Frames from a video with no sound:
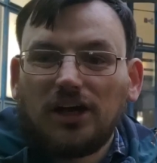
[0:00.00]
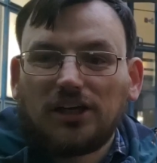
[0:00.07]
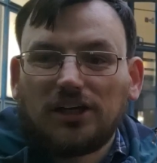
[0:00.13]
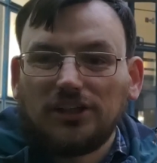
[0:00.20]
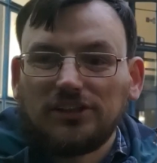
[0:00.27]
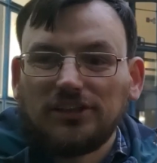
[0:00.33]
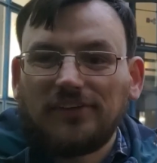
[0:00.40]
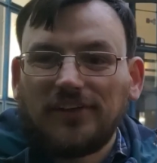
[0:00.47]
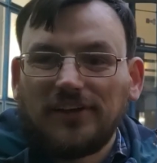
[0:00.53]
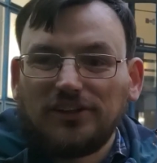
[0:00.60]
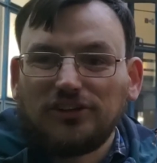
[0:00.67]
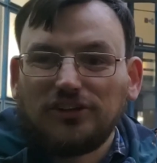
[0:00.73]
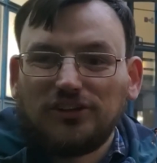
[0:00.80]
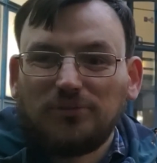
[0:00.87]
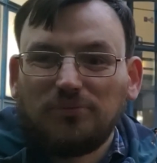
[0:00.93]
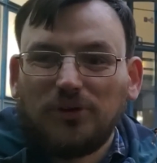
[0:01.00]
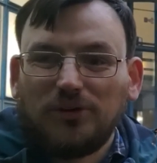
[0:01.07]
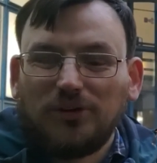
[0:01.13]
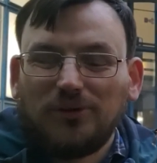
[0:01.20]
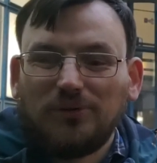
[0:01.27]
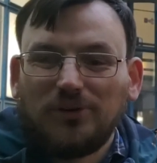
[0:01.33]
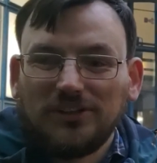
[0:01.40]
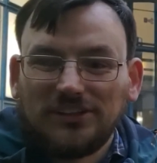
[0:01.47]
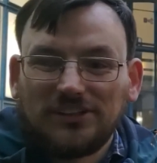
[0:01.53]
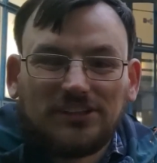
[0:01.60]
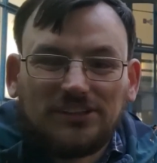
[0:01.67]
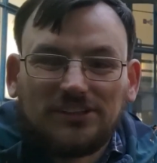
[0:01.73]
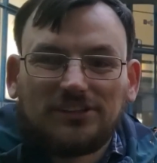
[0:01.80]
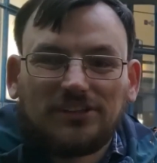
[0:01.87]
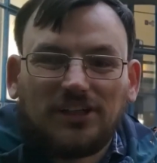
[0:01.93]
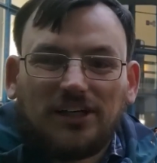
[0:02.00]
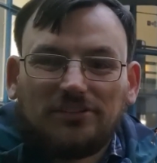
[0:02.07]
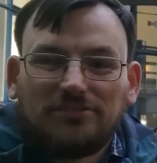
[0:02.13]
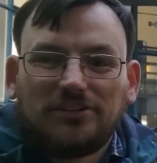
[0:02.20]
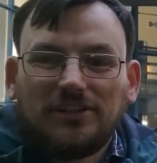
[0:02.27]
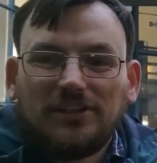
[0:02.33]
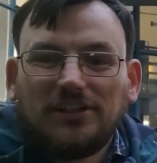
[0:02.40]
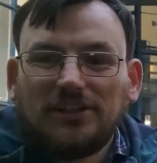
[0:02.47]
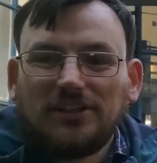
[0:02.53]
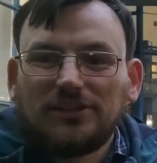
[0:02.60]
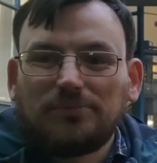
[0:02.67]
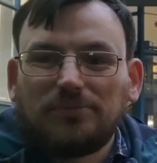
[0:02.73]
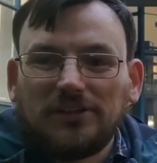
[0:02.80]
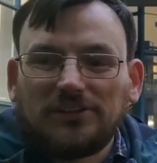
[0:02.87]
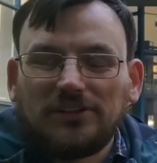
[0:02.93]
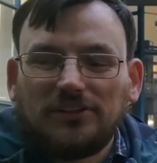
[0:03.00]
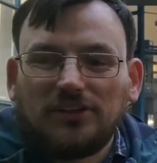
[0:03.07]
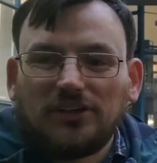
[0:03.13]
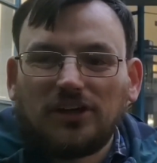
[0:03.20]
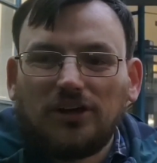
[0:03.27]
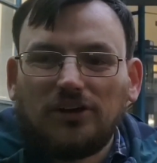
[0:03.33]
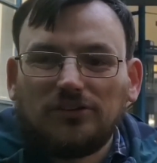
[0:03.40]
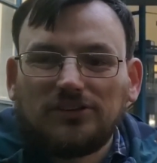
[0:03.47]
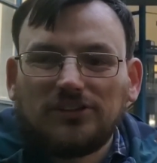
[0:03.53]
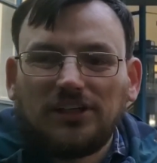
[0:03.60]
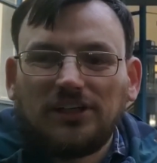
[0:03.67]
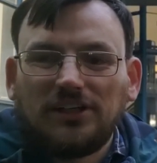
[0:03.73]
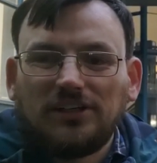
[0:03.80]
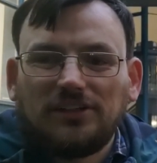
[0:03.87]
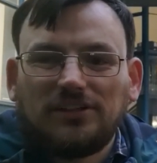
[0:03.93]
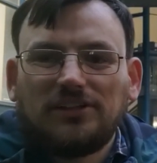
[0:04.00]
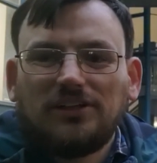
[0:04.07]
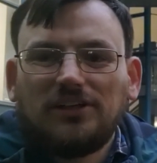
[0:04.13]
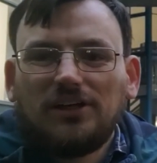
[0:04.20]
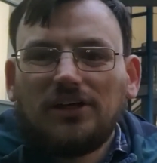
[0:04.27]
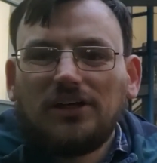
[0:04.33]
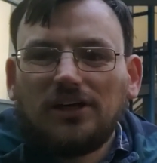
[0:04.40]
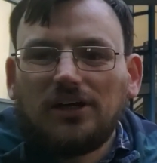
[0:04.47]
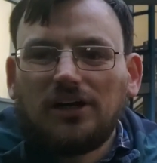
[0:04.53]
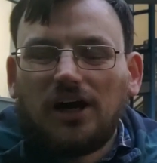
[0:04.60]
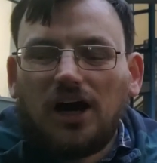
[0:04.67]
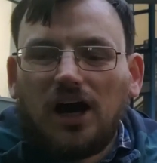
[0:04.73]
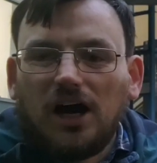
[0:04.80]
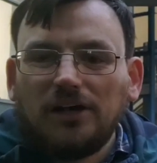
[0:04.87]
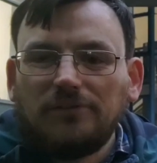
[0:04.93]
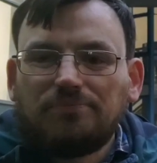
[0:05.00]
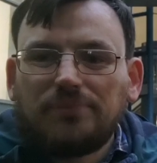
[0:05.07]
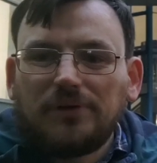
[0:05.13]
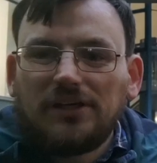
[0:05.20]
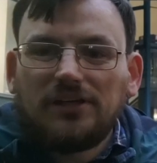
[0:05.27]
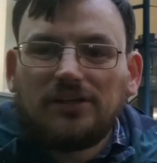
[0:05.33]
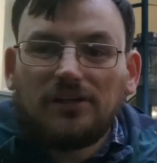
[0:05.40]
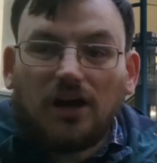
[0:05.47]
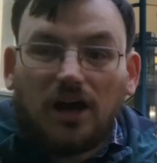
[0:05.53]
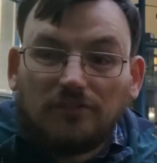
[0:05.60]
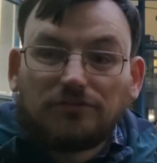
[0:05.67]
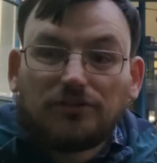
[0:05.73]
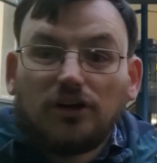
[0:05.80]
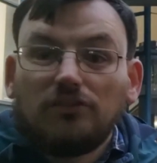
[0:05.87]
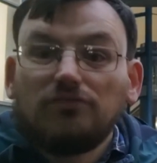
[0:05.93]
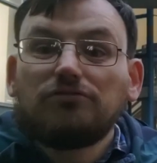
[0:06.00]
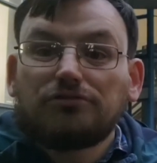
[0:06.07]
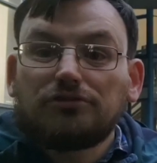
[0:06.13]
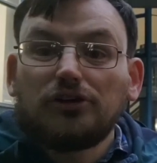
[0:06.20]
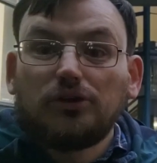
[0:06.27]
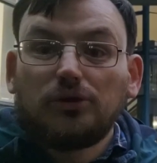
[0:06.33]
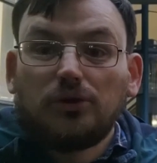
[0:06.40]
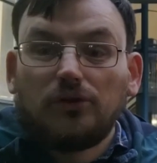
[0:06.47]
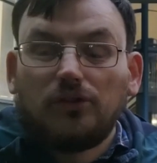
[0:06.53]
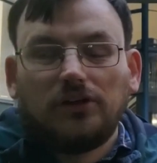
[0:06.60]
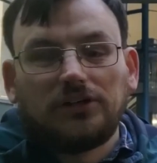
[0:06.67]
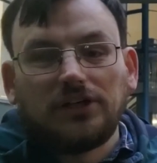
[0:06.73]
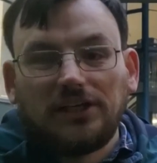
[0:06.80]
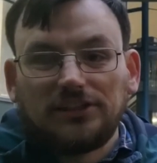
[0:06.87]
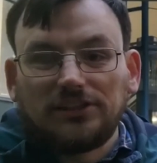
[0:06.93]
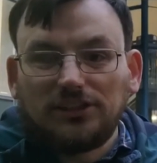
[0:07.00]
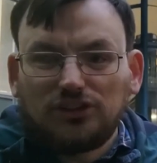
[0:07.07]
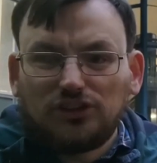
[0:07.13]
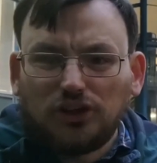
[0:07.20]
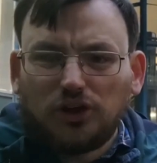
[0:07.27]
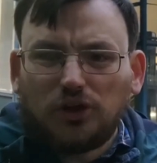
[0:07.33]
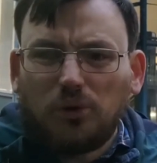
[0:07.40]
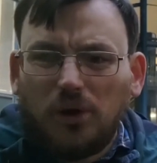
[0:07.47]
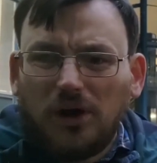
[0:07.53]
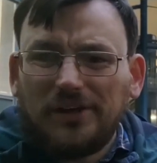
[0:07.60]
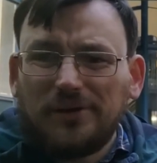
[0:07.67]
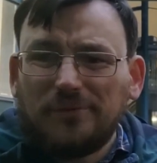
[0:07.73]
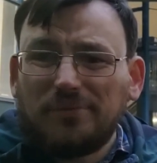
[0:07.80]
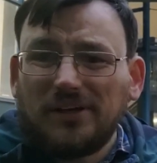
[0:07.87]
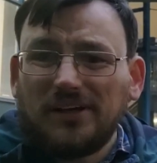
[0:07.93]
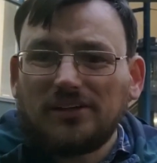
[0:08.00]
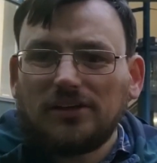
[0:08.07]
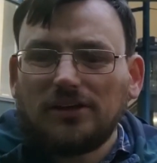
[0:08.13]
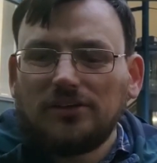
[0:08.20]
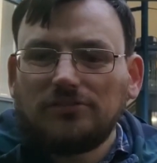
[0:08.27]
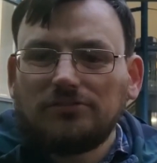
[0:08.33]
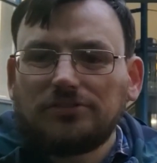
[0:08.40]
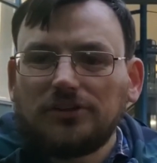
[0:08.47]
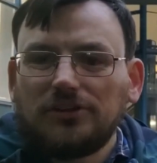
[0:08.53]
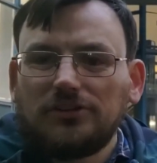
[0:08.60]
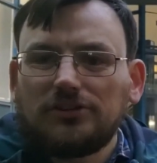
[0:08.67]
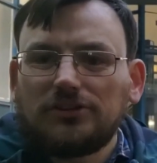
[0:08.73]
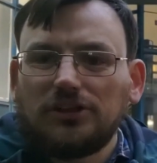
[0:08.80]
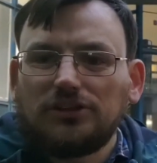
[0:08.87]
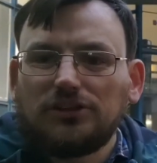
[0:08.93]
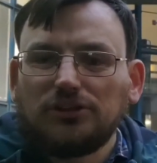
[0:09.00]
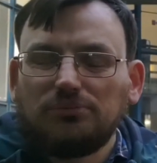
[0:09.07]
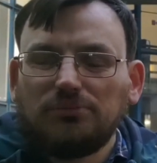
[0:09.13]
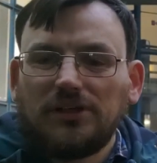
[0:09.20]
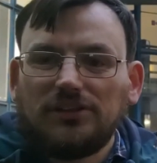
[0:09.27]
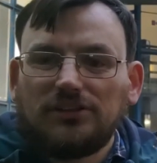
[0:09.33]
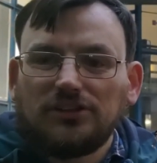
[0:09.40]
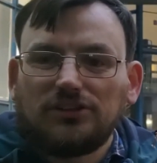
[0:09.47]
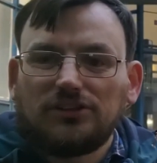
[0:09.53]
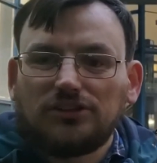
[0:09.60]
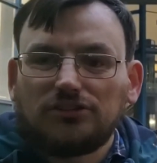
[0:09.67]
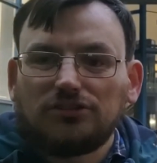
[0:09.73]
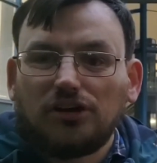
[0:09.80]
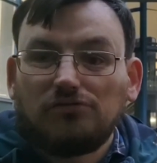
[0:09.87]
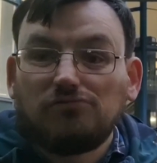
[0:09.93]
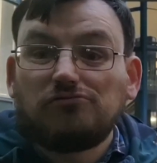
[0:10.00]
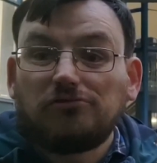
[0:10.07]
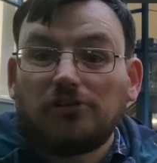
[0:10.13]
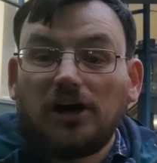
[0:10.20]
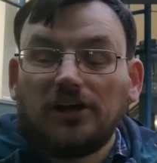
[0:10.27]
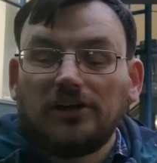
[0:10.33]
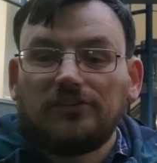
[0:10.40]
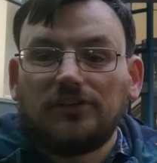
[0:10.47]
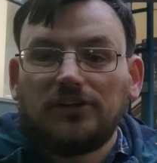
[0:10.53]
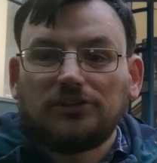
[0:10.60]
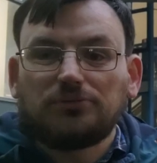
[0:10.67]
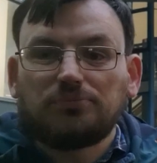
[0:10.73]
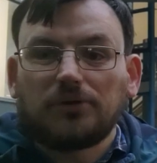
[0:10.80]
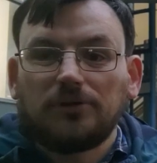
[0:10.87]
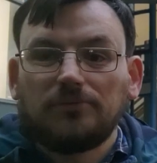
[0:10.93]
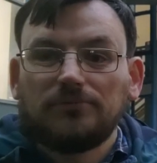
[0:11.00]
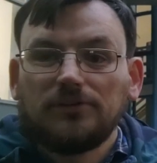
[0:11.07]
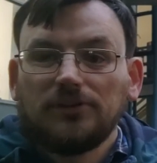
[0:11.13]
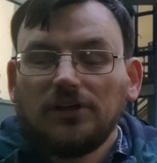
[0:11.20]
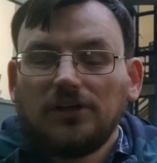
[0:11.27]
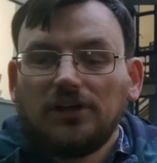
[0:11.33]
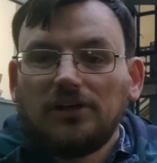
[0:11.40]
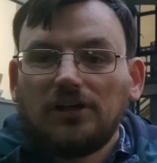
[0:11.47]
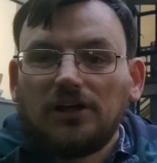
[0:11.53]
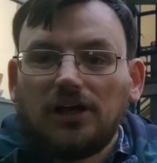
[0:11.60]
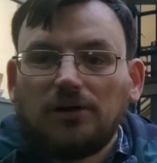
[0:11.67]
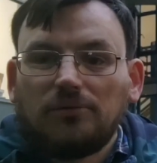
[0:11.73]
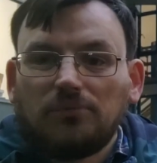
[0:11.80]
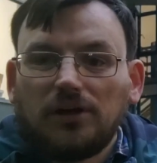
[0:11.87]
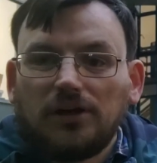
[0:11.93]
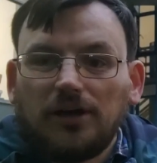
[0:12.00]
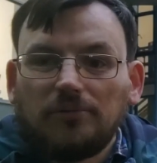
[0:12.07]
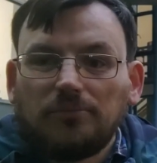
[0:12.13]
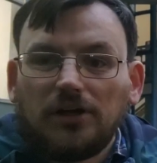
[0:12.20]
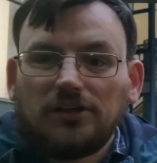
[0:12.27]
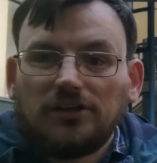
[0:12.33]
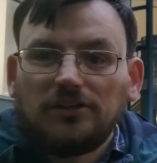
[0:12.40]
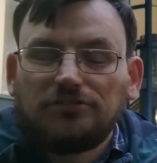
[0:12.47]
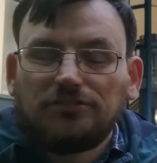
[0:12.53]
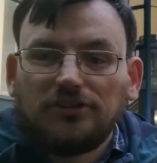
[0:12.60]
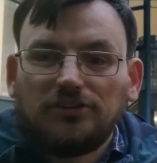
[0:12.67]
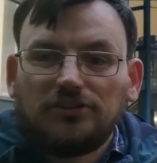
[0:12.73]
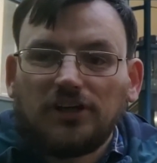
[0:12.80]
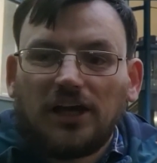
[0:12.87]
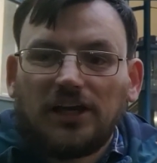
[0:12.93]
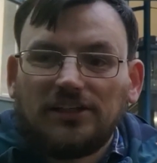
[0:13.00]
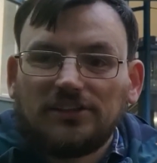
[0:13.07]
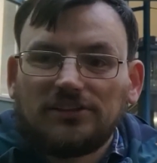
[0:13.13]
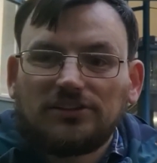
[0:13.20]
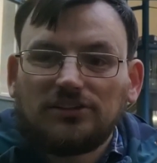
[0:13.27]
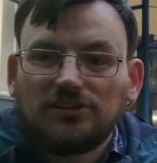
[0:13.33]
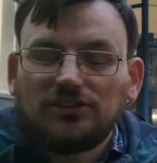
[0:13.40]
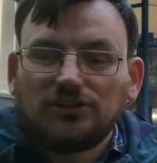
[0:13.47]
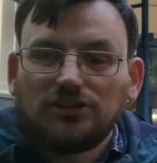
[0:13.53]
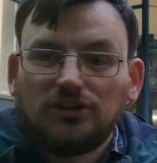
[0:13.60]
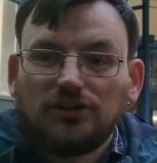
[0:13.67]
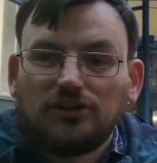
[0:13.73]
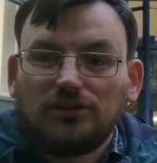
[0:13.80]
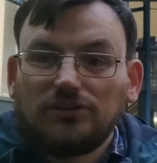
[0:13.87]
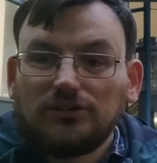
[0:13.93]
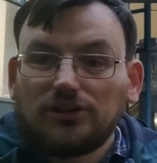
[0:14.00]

because I think doing them all at once is tough, especially in the cold here. I've gone through all the days. It took quite a bit going through social media to try and find these prompts when I'm only a few days short.